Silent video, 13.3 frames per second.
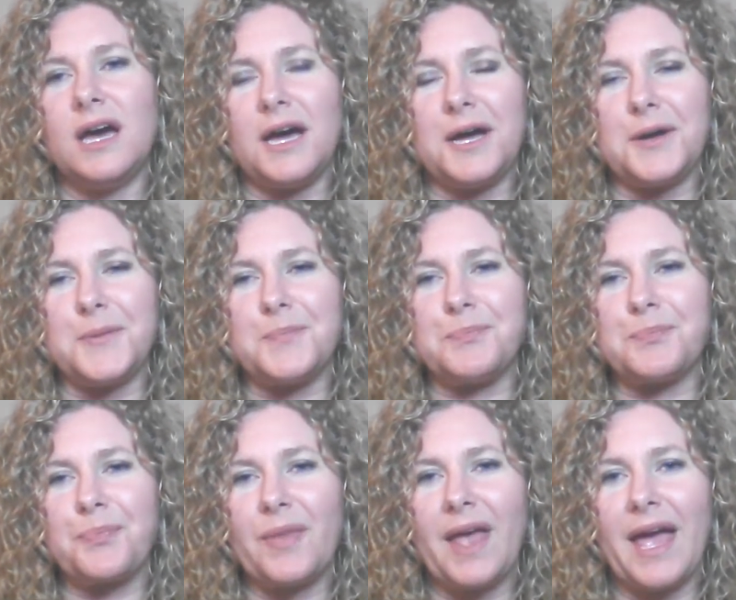
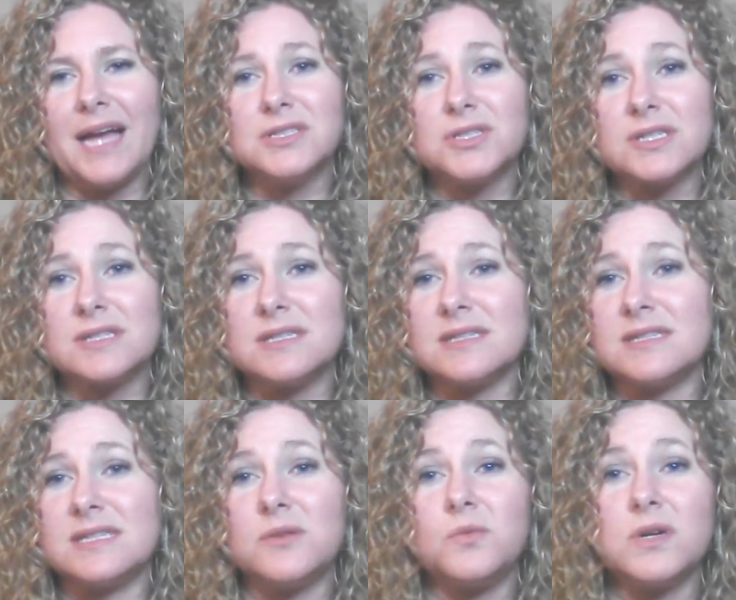Um, and just
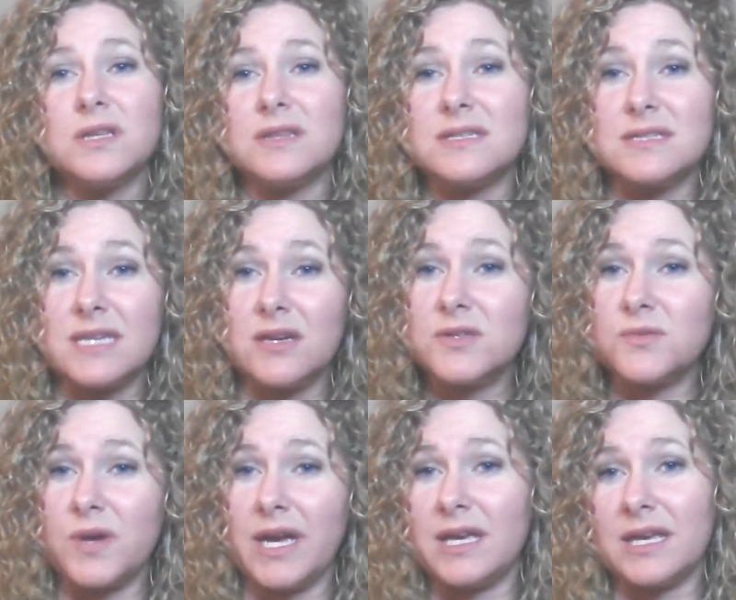see what the
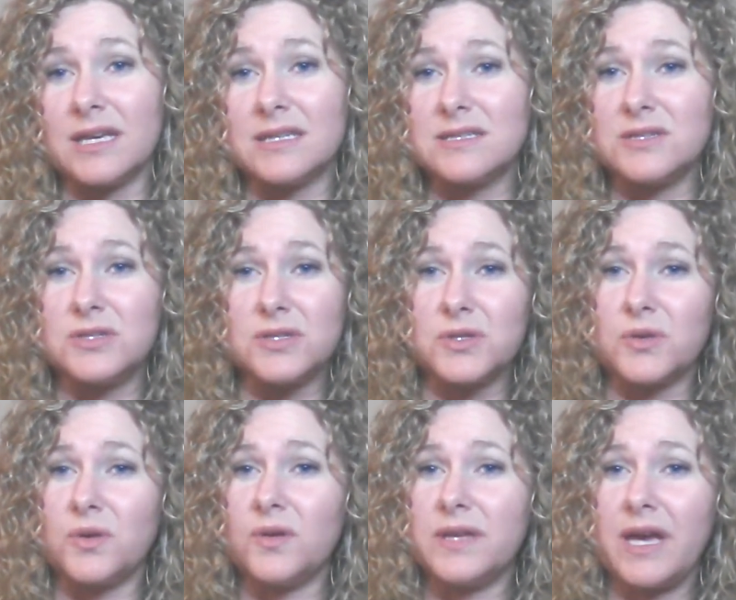sales rank is. You just
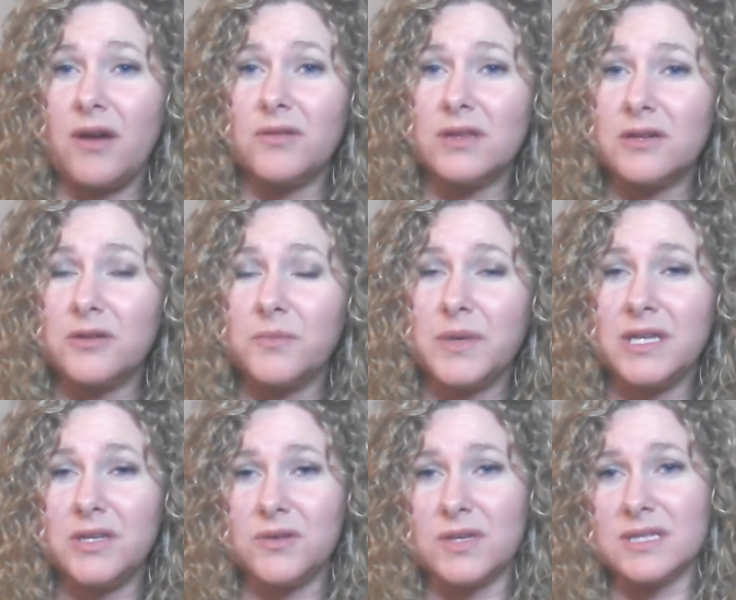scroll down a little
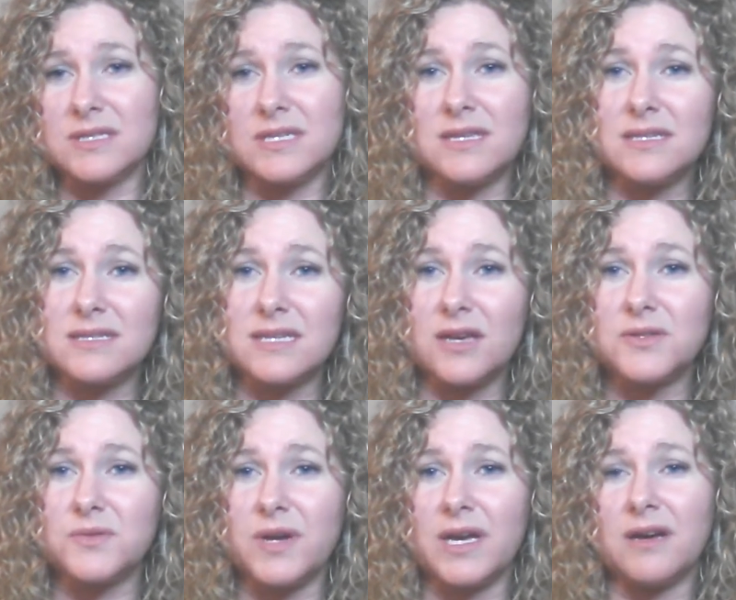bit, you can see the
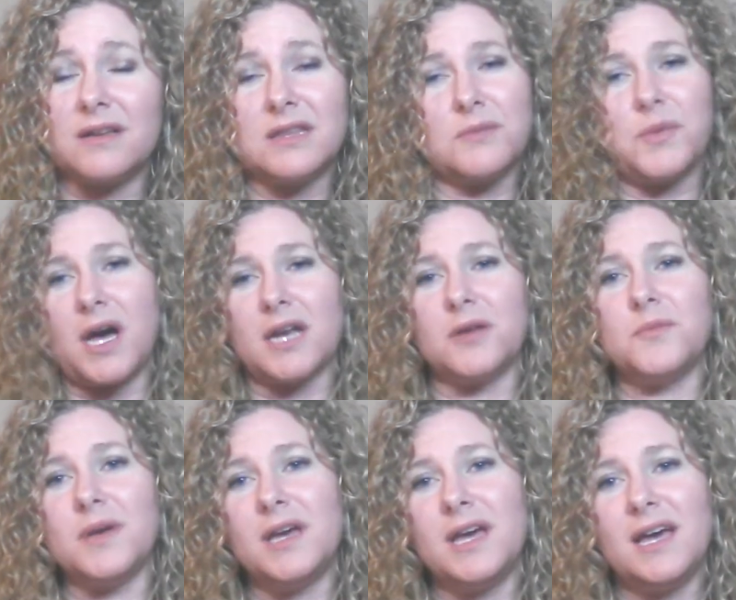sales rank on the bottom.